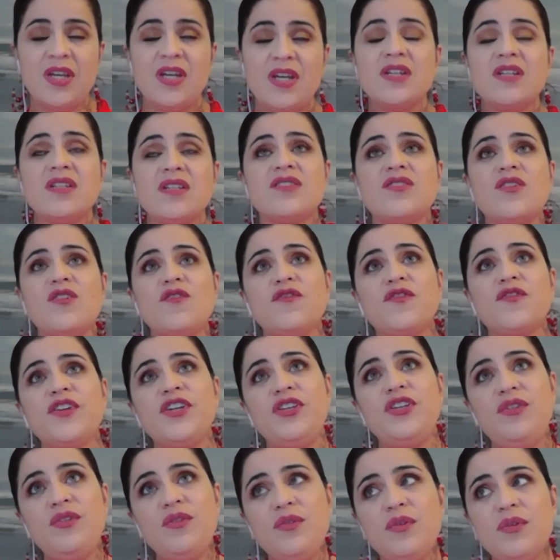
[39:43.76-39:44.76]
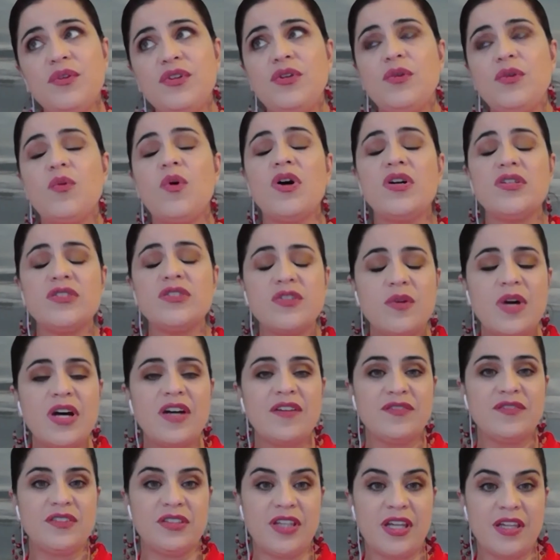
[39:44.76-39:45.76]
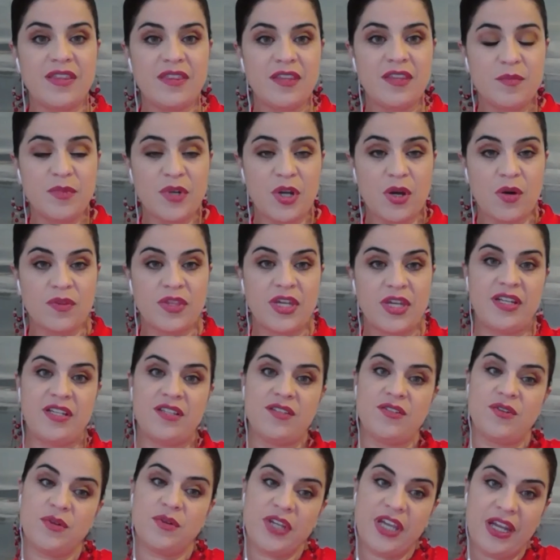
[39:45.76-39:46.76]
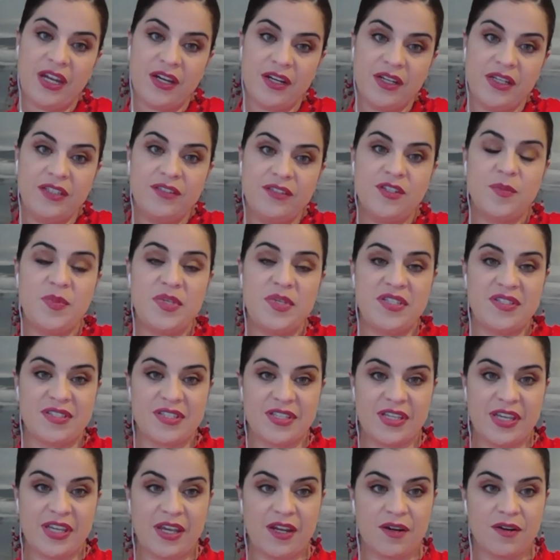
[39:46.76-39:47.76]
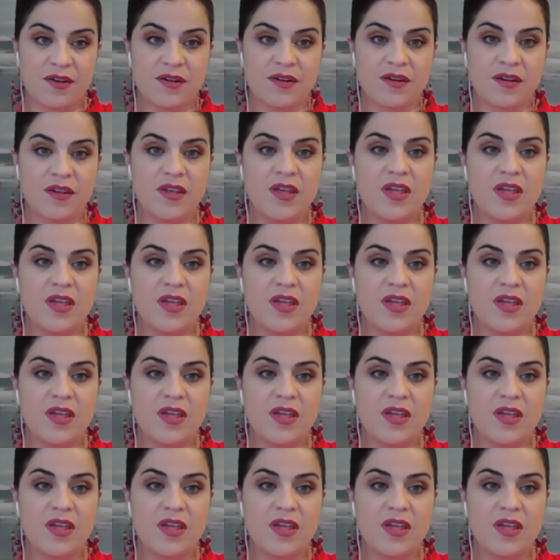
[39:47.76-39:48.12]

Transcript: So for you, you also have to let them know that it's okay to be scared,